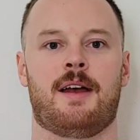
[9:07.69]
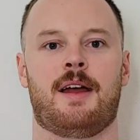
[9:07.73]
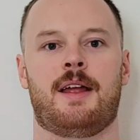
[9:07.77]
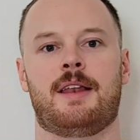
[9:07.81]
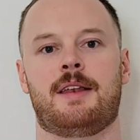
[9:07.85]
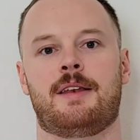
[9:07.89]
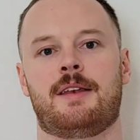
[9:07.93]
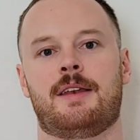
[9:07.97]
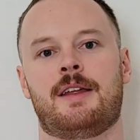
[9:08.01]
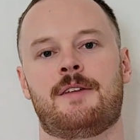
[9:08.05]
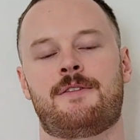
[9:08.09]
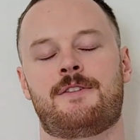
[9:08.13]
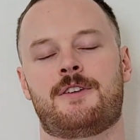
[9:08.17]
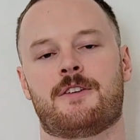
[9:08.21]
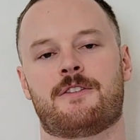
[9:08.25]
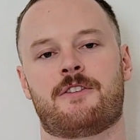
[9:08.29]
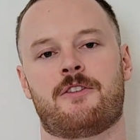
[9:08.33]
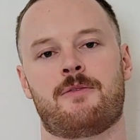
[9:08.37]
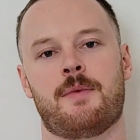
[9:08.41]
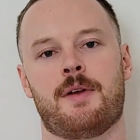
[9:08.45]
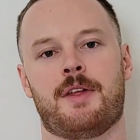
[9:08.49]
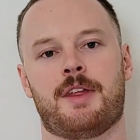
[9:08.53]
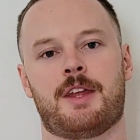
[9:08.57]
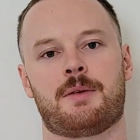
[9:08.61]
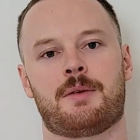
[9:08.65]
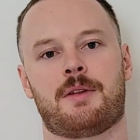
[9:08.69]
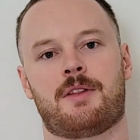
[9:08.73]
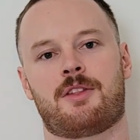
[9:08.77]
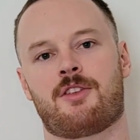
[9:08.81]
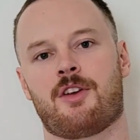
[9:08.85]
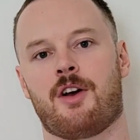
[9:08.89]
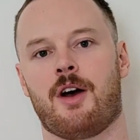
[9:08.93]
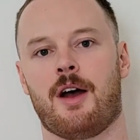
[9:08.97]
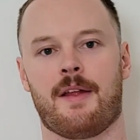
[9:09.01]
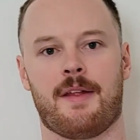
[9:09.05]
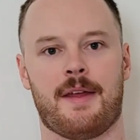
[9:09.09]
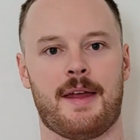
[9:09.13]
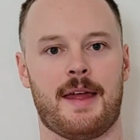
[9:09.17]
And if you're familiar with
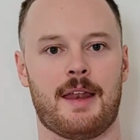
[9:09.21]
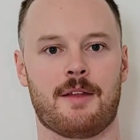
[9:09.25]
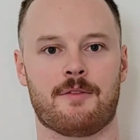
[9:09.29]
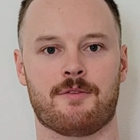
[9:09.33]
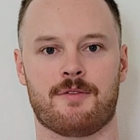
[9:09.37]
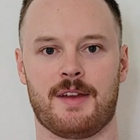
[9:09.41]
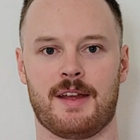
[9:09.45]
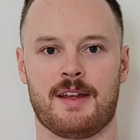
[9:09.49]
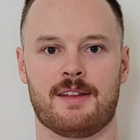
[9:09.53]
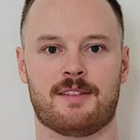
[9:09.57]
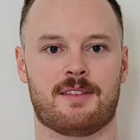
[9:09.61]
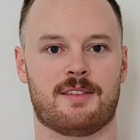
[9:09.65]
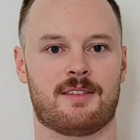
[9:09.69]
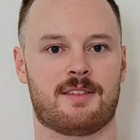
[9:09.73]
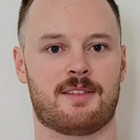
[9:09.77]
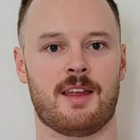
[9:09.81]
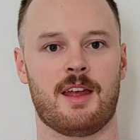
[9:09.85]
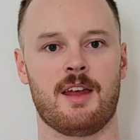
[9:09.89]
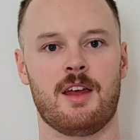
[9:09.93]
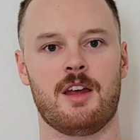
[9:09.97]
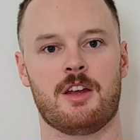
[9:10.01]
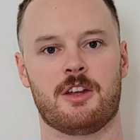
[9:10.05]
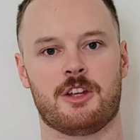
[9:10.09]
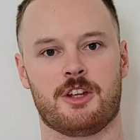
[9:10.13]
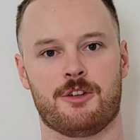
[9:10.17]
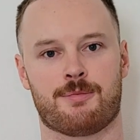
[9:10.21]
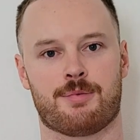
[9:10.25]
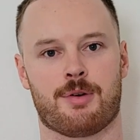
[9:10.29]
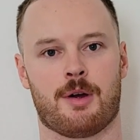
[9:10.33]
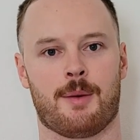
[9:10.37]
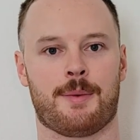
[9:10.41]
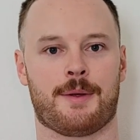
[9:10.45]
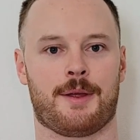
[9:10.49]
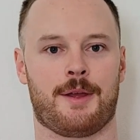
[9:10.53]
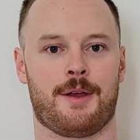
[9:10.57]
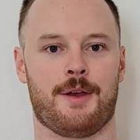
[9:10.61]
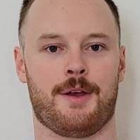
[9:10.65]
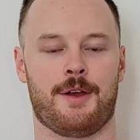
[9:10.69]
Thailand and visas, you've
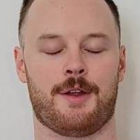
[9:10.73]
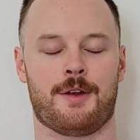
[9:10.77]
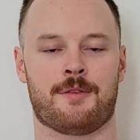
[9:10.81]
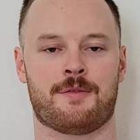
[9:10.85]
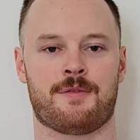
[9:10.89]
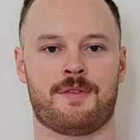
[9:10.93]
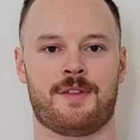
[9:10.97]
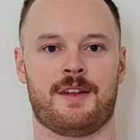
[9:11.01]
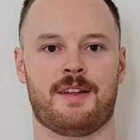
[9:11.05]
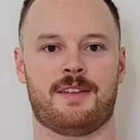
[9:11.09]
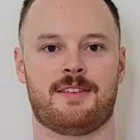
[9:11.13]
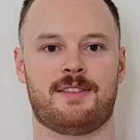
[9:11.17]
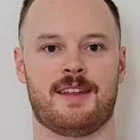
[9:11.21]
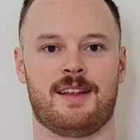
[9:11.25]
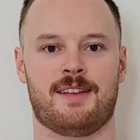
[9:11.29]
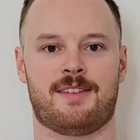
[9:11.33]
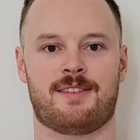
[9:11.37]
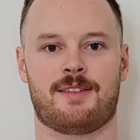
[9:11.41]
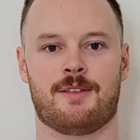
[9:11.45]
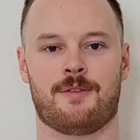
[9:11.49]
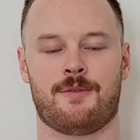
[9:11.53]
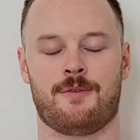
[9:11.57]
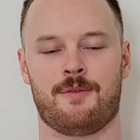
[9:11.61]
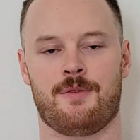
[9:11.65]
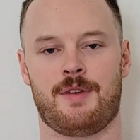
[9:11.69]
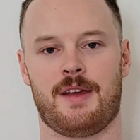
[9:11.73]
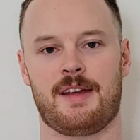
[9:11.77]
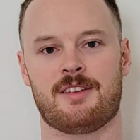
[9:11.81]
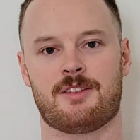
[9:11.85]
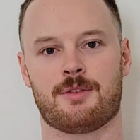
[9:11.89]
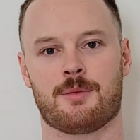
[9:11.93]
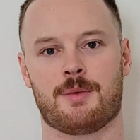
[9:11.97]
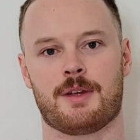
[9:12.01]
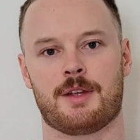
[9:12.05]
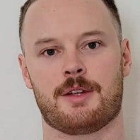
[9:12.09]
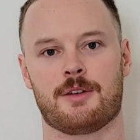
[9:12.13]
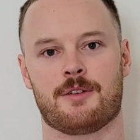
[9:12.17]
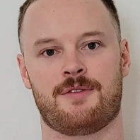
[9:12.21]
probably heard of this. It's the visa
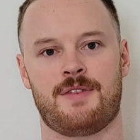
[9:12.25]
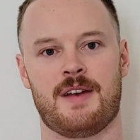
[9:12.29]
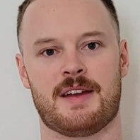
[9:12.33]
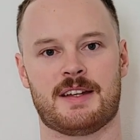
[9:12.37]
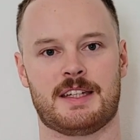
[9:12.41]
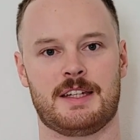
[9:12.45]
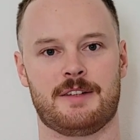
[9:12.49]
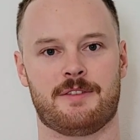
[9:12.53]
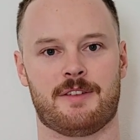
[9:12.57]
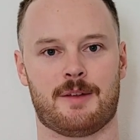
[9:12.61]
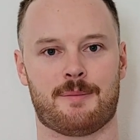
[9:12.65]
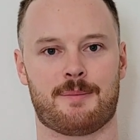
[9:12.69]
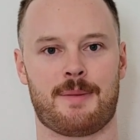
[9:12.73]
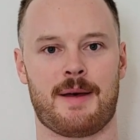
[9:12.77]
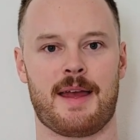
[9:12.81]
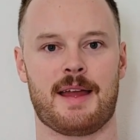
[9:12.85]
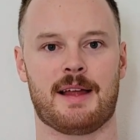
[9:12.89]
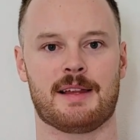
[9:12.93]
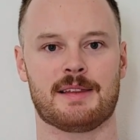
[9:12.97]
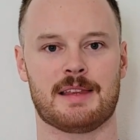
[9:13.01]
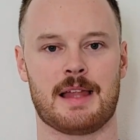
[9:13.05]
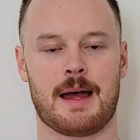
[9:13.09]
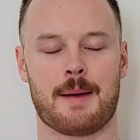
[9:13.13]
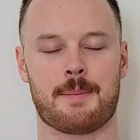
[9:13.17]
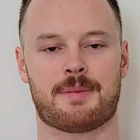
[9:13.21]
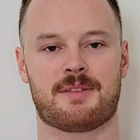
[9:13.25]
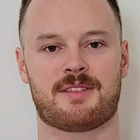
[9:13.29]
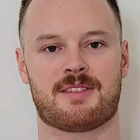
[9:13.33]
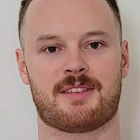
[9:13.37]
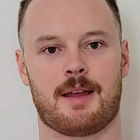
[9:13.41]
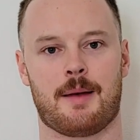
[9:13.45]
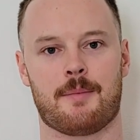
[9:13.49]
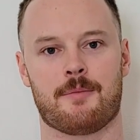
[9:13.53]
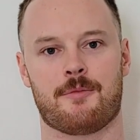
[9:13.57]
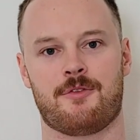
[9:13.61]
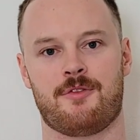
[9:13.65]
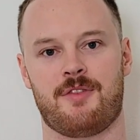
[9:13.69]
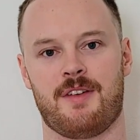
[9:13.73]
where you effectively pay a lump
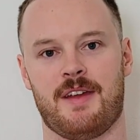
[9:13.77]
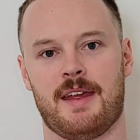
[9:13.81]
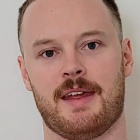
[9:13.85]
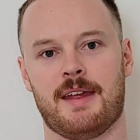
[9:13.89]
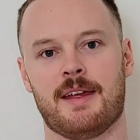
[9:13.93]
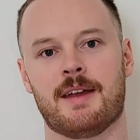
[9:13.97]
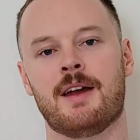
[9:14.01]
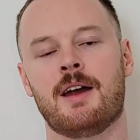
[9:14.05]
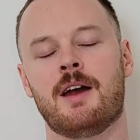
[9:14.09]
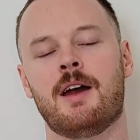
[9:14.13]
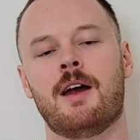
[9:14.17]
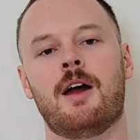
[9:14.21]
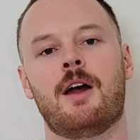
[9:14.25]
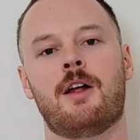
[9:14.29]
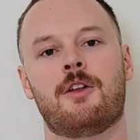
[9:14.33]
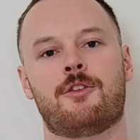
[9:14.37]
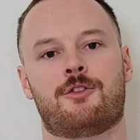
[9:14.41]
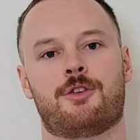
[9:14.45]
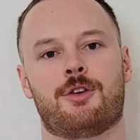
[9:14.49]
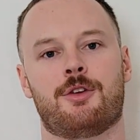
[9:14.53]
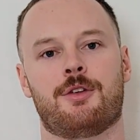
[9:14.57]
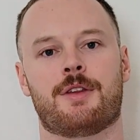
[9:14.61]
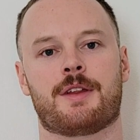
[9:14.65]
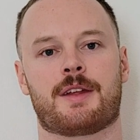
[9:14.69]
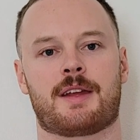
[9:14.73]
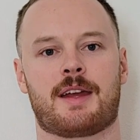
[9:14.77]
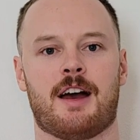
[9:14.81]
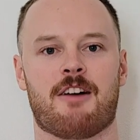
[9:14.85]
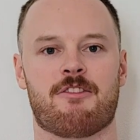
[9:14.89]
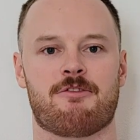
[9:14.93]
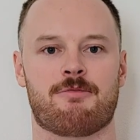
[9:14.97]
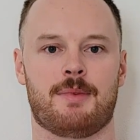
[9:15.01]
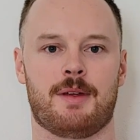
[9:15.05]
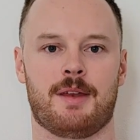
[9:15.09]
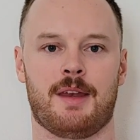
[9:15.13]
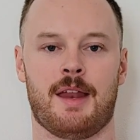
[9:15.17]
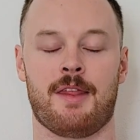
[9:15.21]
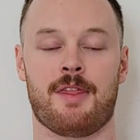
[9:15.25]
sum fee to the
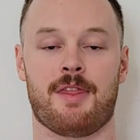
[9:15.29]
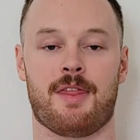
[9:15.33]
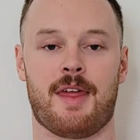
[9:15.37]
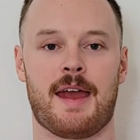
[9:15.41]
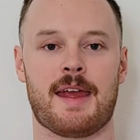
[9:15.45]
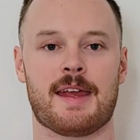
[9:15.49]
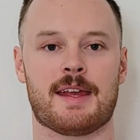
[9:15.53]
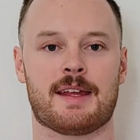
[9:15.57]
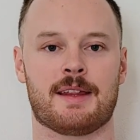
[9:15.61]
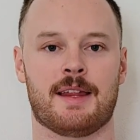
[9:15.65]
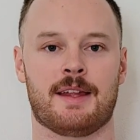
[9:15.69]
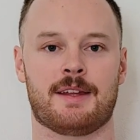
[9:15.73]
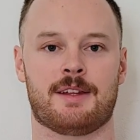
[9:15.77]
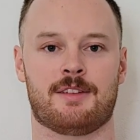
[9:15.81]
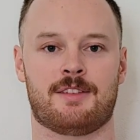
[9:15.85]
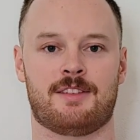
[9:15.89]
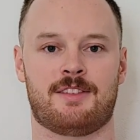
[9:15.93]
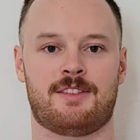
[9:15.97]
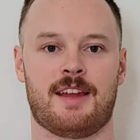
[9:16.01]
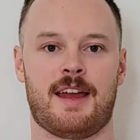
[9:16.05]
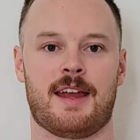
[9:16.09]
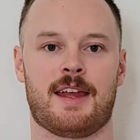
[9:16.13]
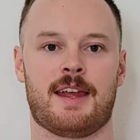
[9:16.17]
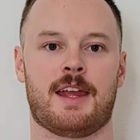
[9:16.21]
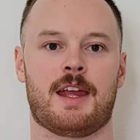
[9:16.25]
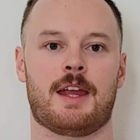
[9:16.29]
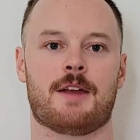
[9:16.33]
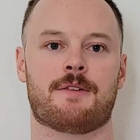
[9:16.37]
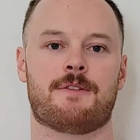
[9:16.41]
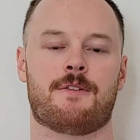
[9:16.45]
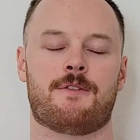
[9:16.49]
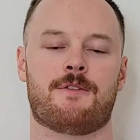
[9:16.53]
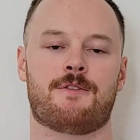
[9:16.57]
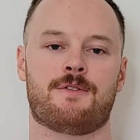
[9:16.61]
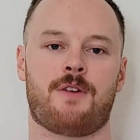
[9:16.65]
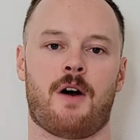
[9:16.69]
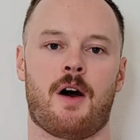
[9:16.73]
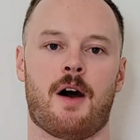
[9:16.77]
government and they let you stay here for
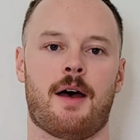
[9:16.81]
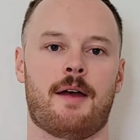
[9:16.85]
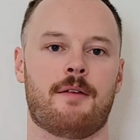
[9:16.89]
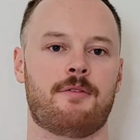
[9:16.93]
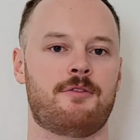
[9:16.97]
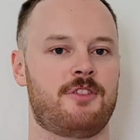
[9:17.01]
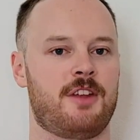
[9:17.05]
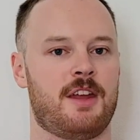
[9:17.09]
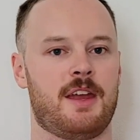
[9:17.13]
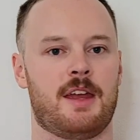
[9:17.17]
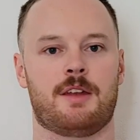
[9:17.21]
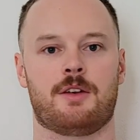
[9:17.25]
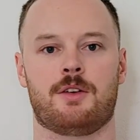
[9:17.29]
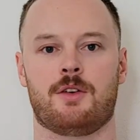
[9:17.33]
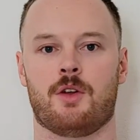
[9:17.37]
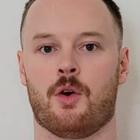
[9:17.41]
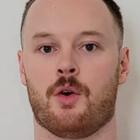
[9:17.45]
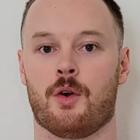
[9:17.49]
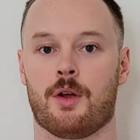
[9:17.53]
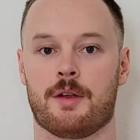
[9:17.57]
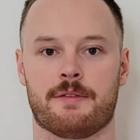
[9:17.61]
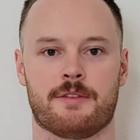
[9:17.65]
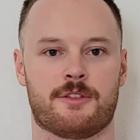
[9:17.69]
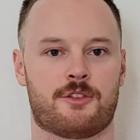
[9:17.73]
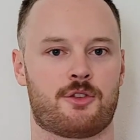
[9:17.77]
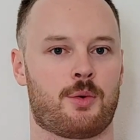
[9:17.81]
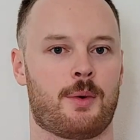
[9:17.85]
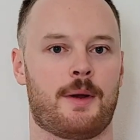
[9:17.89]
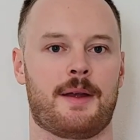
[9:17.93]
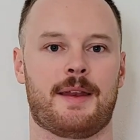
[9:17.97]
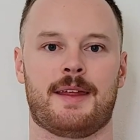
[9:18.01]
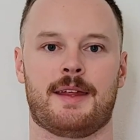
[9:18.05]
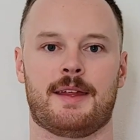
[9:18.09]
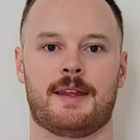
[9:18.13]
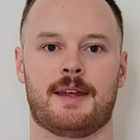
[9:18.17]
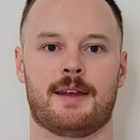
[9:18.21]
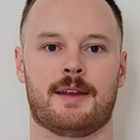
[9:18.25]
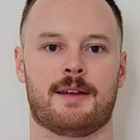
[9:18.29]
5, 10, or even
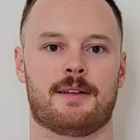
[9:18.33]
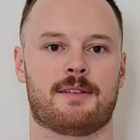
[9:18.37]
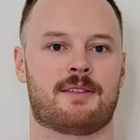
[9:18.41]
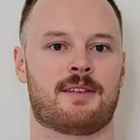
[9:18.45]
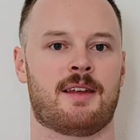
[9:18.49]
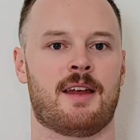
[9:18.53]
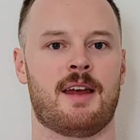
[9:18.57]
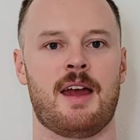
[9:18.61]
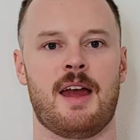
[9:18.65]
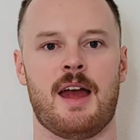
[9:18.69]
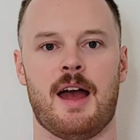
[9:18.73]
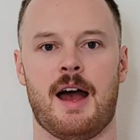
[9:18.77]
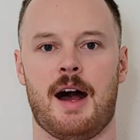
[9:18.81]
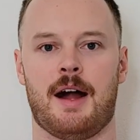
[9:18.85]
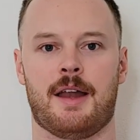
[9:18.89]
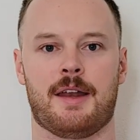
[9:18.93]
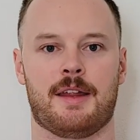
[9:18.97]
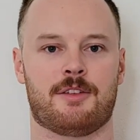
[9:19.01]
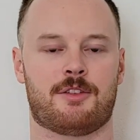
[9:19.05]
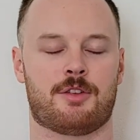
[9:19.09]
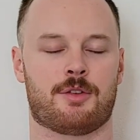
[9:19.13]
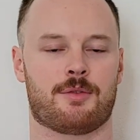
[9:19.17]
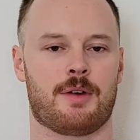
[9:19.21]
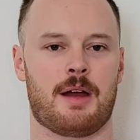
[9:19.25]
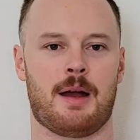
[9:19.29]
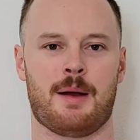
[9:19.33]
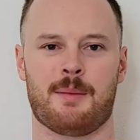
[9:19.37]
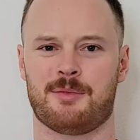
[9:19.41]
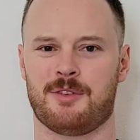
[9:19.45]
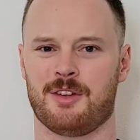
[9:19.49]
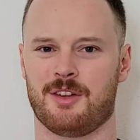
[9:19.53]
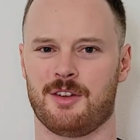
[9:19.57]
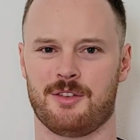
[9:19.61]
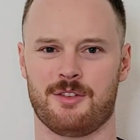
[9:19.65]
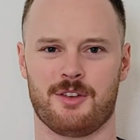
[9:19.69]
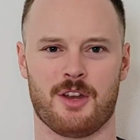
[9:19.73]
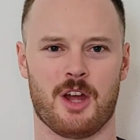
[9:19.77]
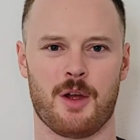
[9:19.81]
20 years
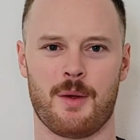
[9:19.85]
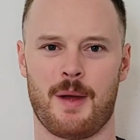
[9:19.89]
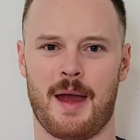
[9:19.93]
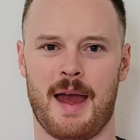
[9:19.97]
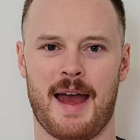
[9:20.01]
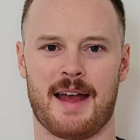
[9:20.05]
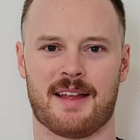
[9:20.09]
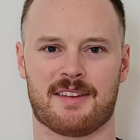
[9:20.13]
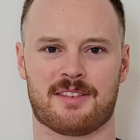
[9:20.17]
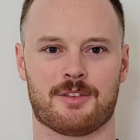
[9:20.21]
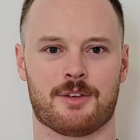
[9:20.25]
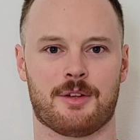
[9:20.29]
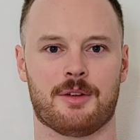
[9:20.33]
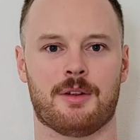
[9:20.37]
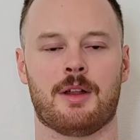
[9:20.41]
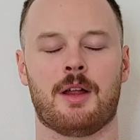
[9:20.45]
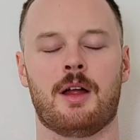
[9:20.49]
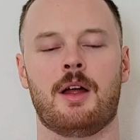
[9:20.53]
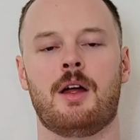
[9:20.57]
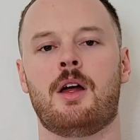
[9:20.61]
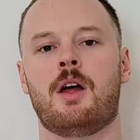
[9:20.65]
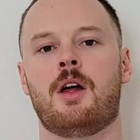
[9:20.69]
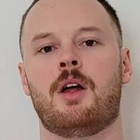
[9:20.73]
uninterrupted, no hassle.